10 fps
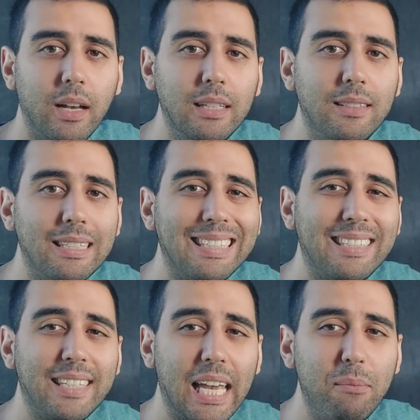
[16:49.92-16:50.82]
It's the
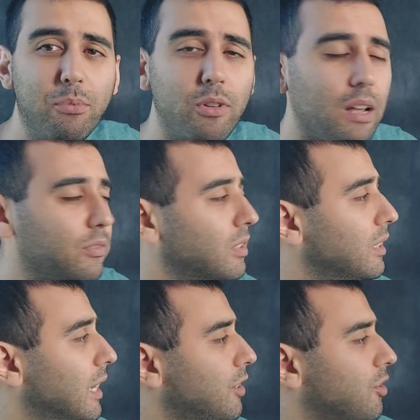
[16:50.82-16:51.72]
same
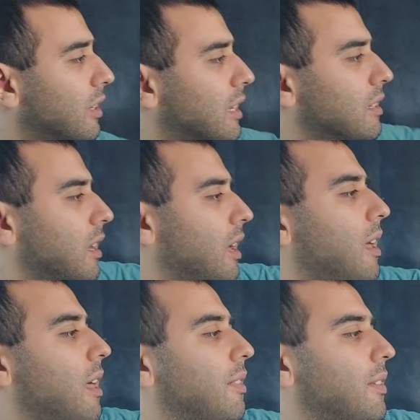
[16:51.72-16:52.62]
pronunciation as
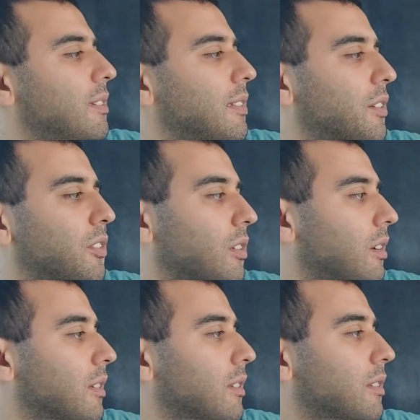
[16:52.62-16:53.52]
this
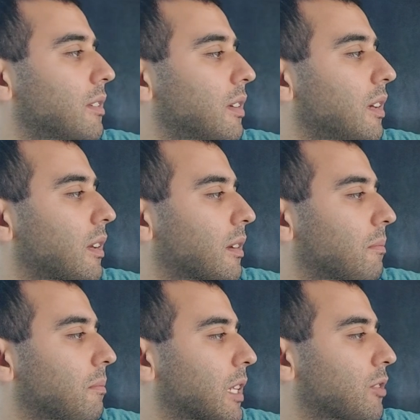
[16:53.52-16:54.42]
letter, seen.
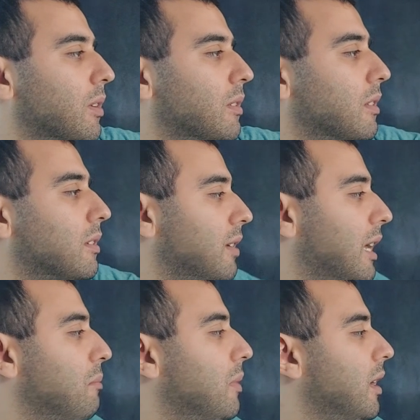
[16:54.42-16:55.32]
That's why it's in the
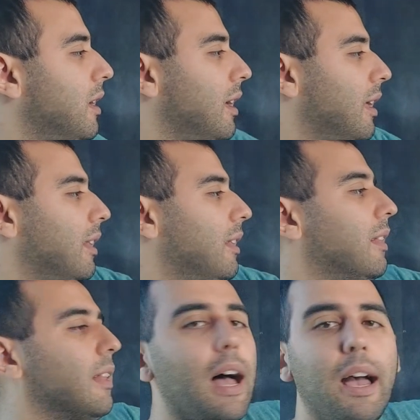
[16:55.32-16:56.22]
same
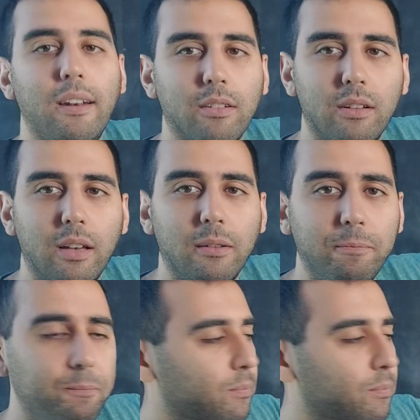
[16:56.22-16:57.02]
line, okay?